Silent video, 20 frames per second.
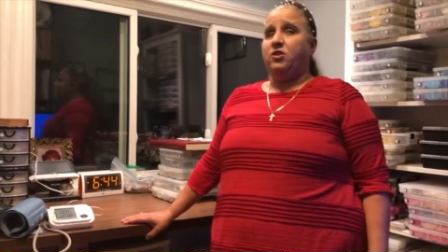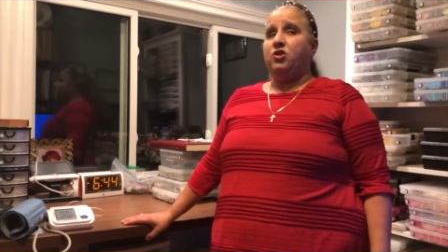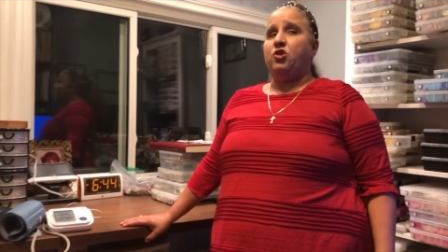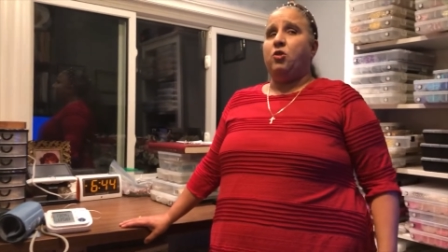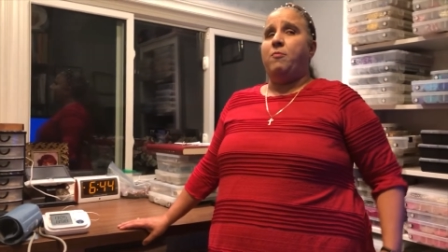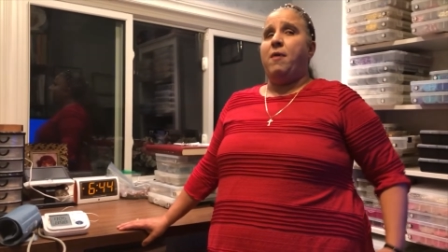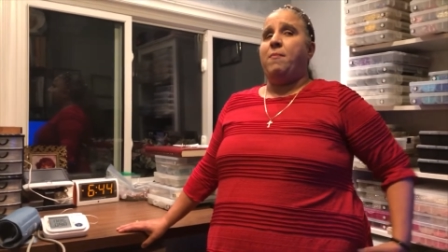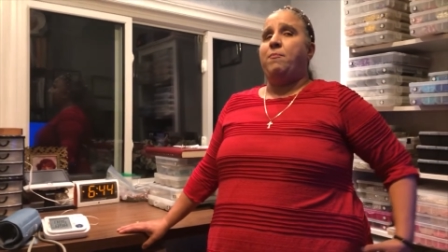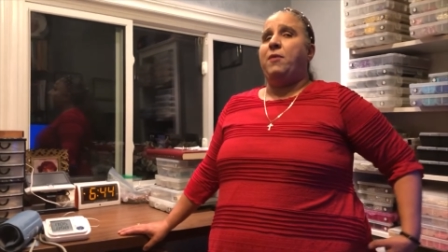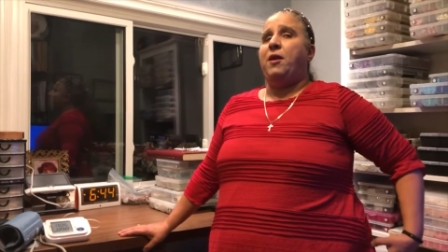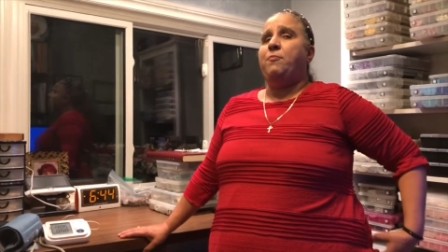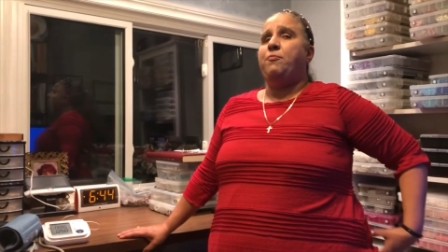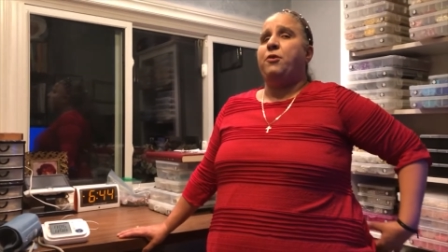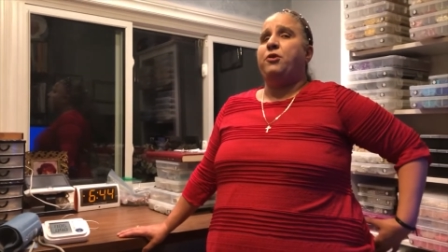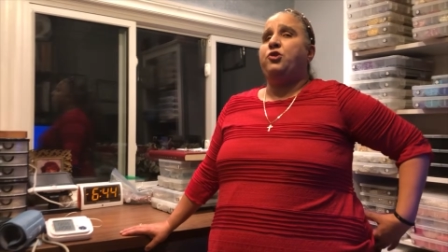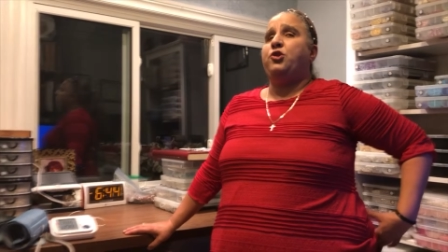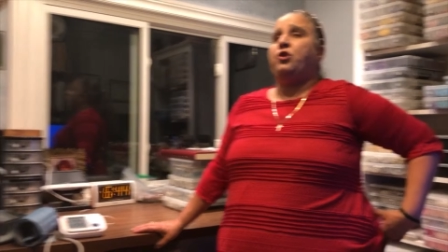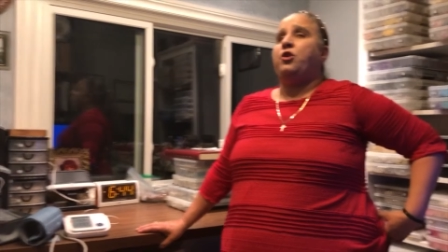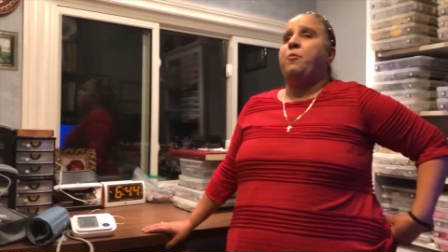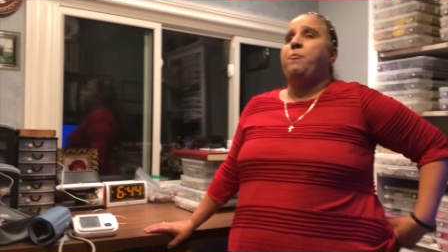so my blood
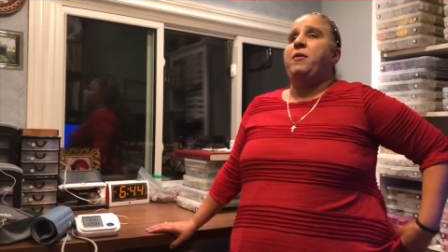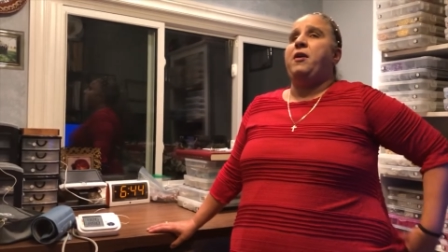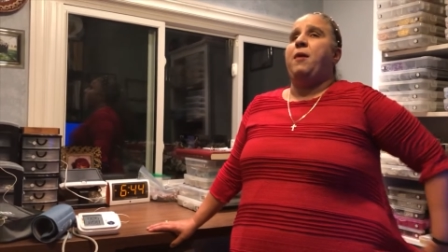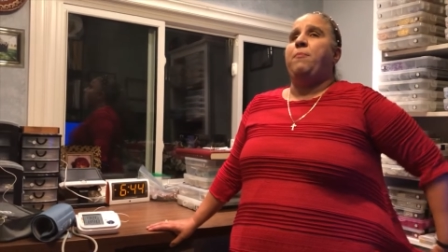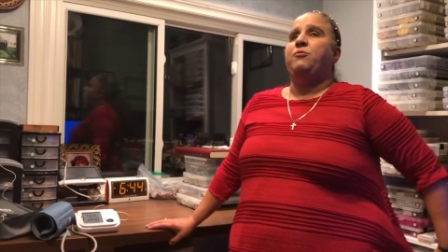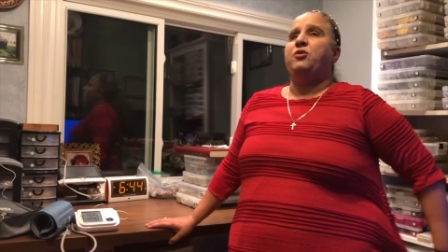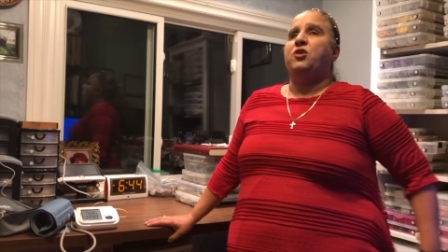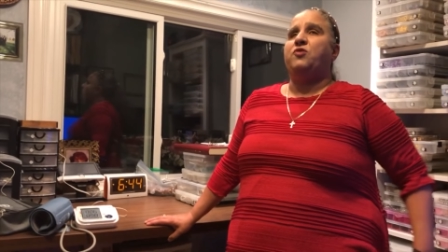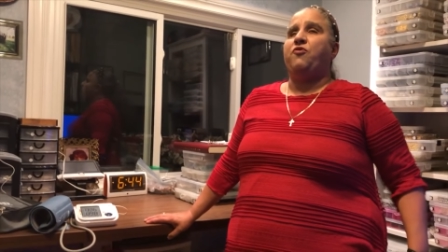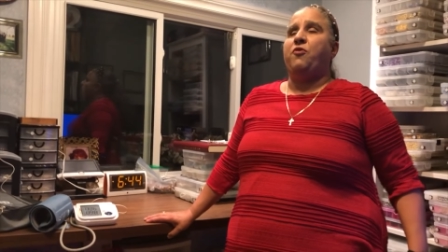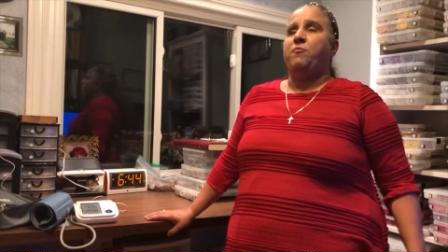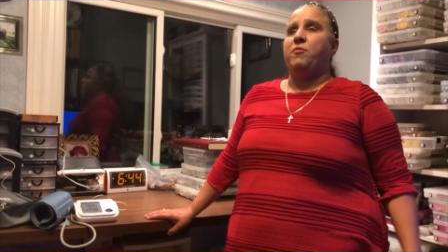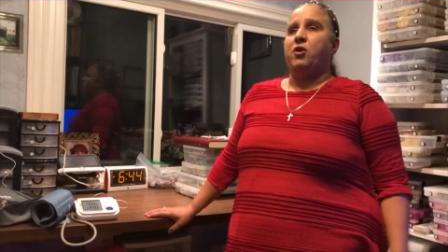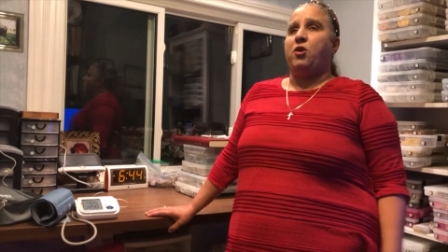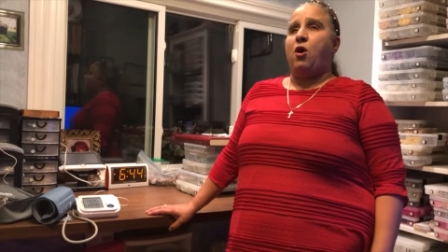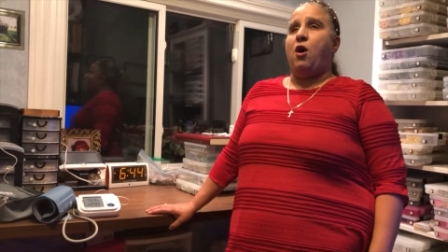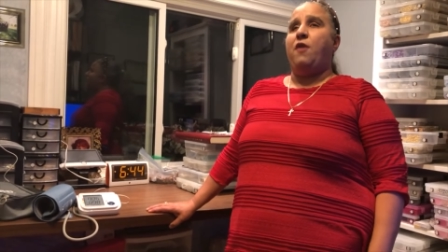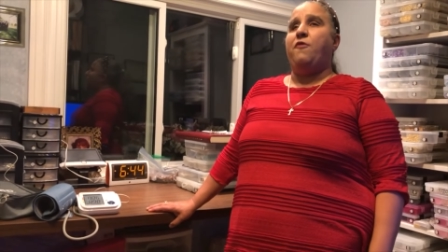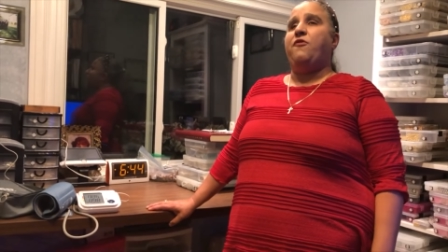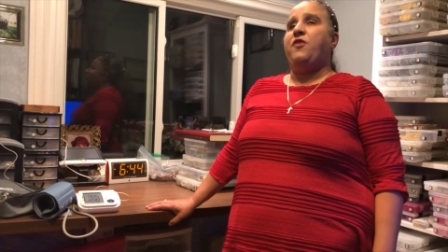pressure could be up just from the
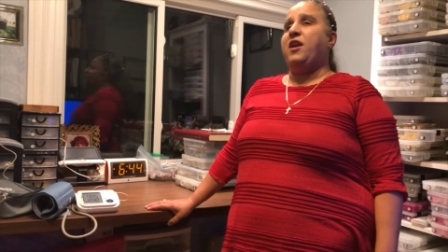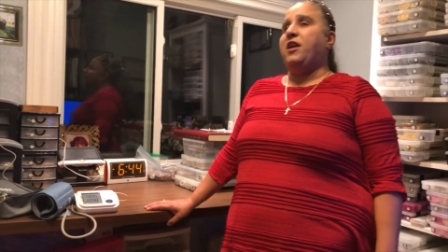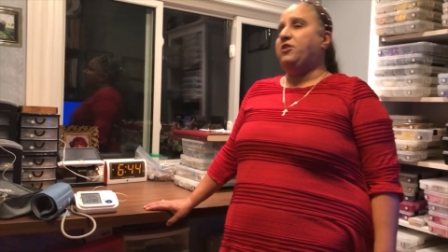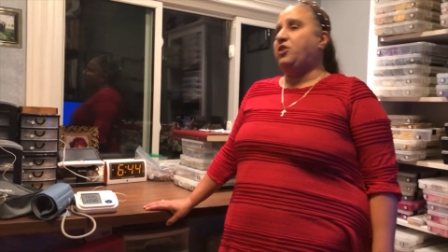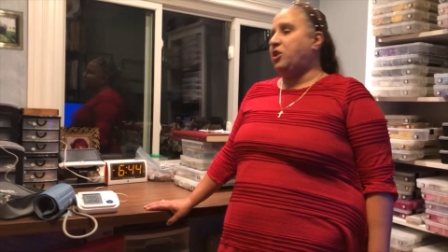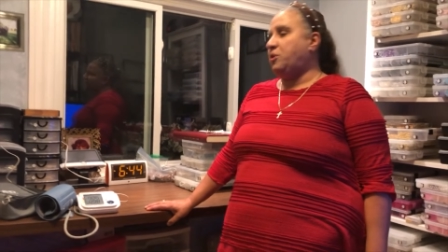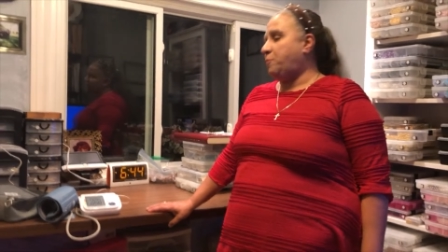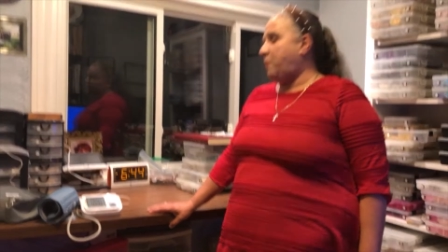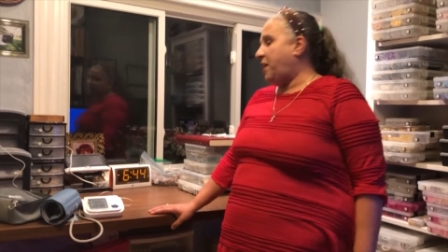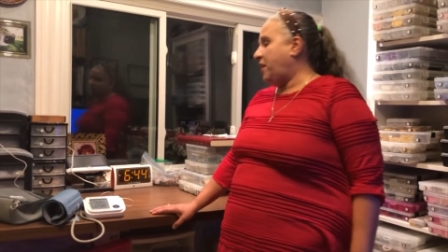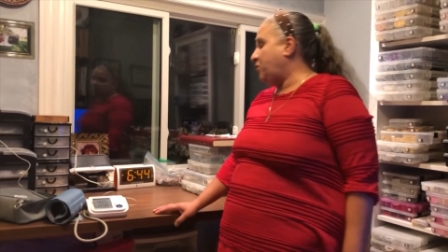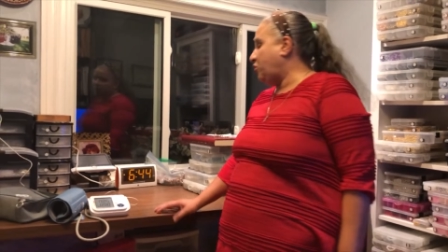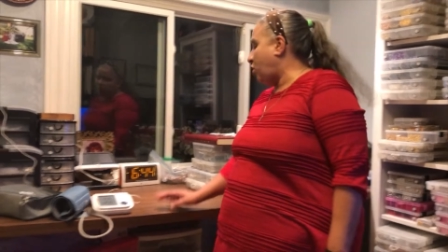coffee and just being